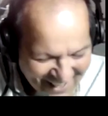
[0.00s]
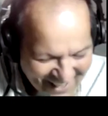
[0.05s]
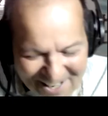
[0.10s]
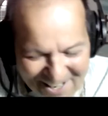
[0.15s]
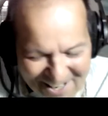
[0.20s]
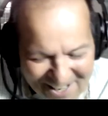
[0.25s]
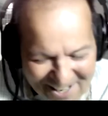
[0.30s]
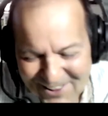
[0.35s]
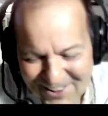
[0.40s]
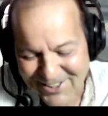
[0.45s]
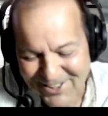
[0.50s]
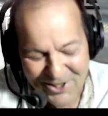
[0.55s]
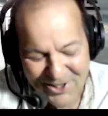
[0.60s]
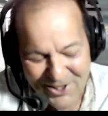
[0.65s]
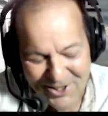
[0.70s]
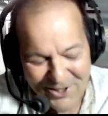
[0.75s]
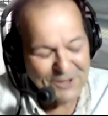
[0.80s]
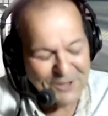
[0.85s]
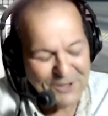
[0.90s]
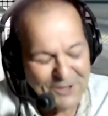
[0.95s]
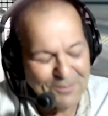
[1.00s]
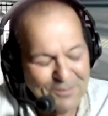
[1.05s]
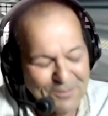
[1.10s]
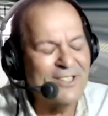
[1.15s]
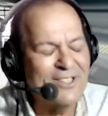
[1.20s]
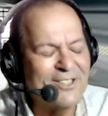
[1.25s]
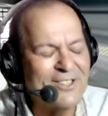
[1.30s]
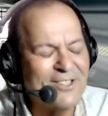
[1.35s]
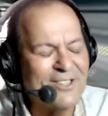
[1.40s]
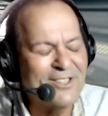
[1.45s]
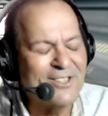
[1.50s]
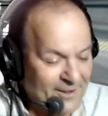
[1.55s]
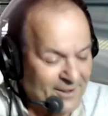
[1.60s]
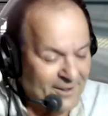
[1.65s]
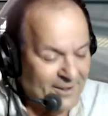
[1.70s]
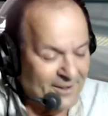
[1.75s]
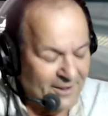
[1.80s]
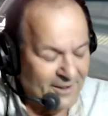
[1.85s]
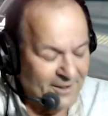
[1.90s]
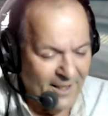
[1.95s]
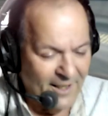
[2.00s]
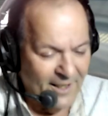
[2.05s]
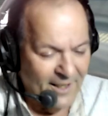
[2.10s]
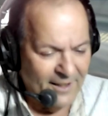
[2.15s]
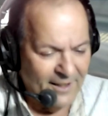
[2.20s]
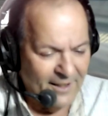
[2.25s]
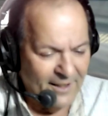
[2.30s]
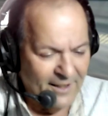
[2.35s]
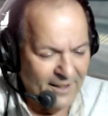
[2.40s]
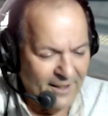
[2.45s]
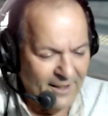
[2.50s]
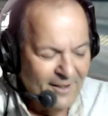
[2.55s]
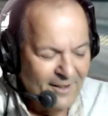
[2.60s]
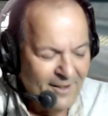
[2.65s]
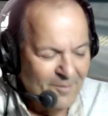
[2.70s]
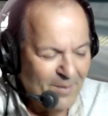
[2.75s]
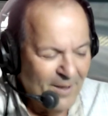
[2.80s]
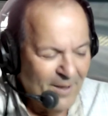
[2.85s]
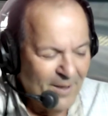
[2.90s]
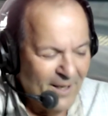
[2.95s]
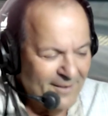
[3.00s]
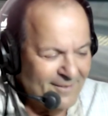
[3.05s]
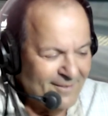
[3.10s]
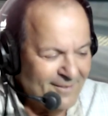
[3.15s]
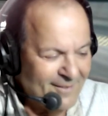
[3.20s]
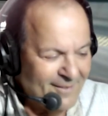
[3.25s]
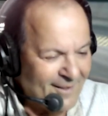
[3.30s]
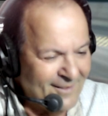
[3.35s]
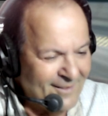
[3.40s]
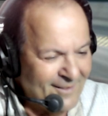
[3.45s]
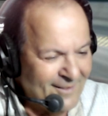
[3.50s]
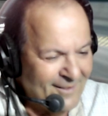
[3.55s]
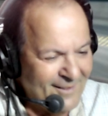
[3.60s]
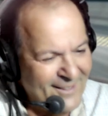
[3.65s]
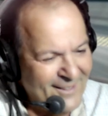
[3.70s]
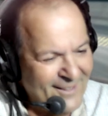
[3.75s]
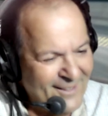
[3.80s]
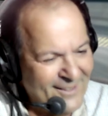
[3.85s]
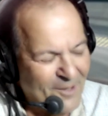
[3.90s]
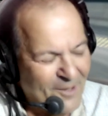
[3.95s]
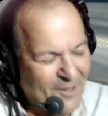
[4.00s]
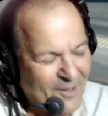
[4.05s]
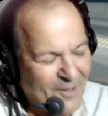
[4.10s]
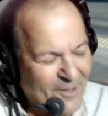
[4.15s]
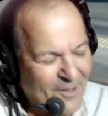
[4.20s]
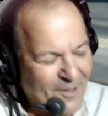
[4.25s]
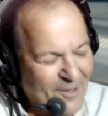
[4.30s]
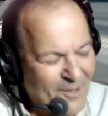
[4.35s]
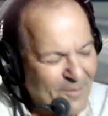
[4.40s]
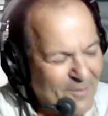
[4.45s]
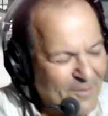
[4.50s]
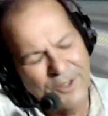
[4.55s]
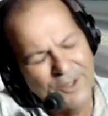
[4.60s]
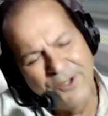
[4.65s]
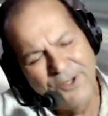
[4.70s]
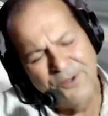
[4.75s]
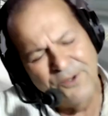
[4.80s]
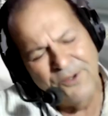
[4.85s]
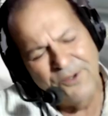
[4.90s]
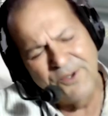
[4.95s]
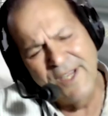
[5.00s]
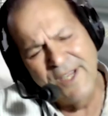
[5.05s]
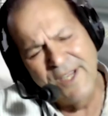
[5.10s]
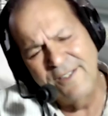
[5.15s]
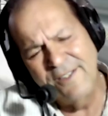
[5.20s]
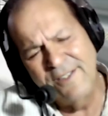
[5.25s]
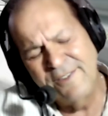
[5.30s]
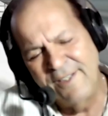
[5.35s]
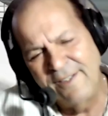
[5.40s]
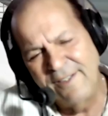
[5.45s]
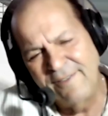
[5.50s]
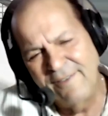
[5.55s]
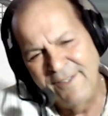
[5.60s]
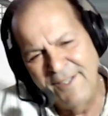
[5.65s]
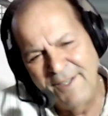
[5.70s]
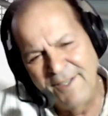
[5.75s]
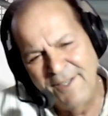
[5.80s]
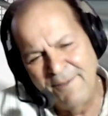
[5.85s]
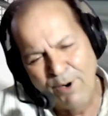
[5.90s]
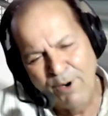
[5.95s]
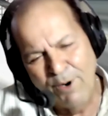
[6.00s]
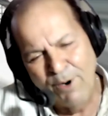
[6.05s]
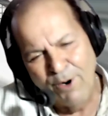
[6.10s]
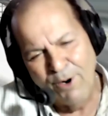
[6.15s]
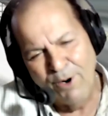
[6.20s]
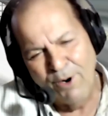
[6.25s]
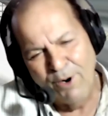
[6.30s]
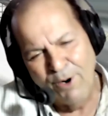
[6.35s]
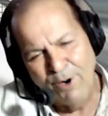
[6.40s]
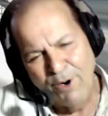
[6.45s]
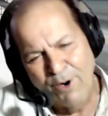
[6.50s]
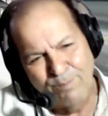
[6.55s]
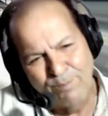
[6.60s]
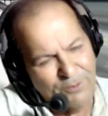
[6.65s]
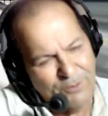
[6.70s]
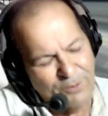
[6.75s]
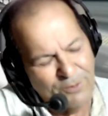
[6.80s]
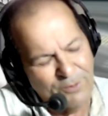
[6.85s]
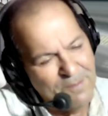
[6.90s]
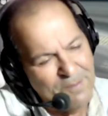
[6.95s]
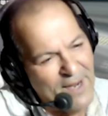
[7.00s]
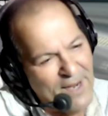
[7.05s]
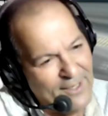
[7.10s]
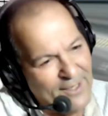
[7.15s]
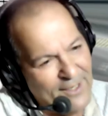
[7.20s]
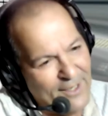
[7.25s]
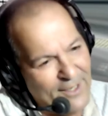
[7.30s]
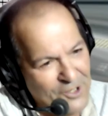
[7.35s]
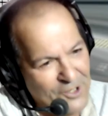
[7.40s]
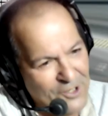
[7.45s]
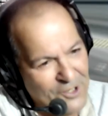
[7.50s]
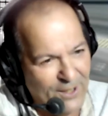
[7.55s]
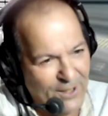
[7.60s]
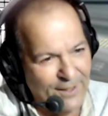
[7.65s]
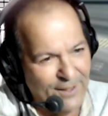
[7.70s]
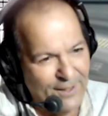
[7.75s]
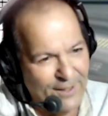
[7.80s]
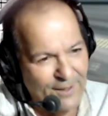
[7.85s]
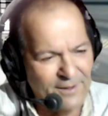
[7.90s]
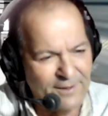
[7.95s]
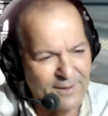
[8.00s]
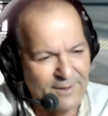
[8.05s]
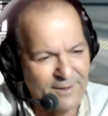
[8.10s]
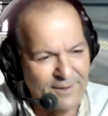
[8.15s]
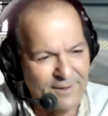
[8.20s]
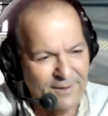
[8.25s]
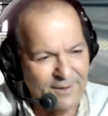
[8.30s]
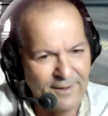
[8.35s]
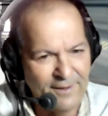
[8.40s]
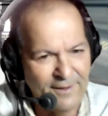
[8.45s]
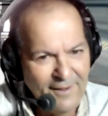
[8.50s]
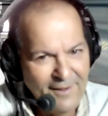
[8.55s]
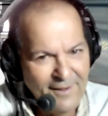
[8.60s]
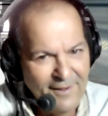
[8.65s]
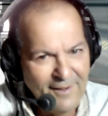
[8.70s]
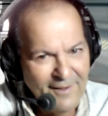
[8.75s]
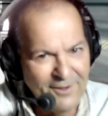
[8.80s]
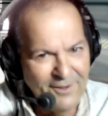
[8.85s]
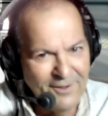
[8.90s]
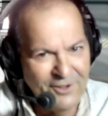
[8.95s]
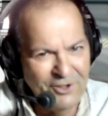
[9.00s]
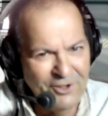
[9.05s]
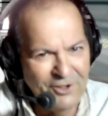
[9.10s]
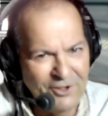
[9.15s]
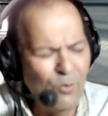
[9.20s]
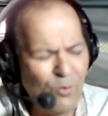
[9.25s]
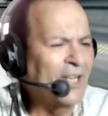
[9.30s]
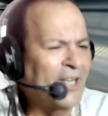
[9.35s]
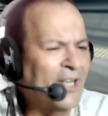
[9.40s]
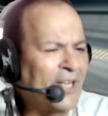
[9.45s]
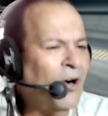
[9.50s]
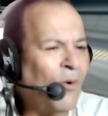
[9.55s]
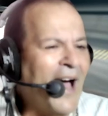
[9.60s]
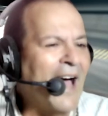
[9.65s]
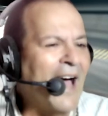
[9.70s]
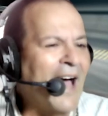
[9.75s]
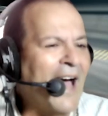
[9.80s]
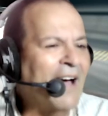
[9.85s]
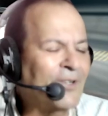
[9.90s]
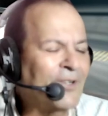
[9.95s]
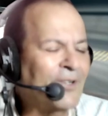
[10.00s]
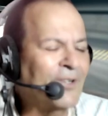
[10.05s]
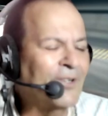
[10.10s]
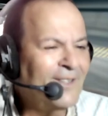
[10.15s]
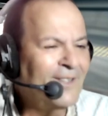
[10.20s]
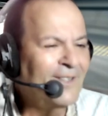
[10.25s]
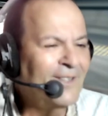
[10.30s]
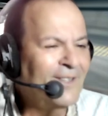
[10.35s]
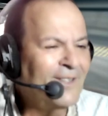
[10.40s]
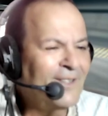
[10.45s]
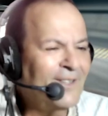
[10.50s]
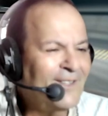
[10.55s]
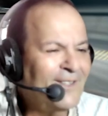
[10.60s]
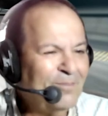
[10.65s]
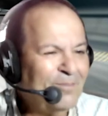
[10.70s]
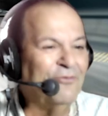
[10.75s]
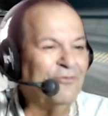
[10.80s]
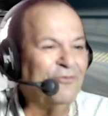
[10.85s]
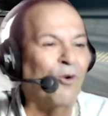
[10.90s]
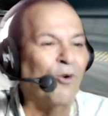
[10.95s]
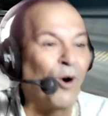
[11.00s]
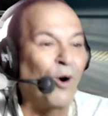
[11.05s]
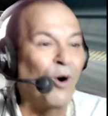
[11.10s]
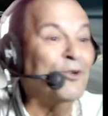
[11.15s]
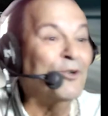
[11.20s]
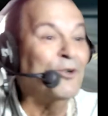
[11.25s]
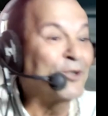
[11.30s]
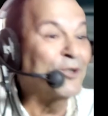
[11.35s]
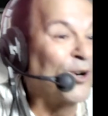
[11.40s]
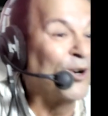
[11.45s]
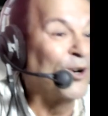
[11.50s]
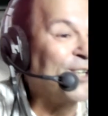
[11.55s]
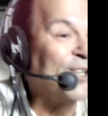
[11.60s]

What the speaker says: Listen, you've experienced a lot of success, but is there maybe one or two things that burn bright that remain on your bucket list that you want to go after before you turn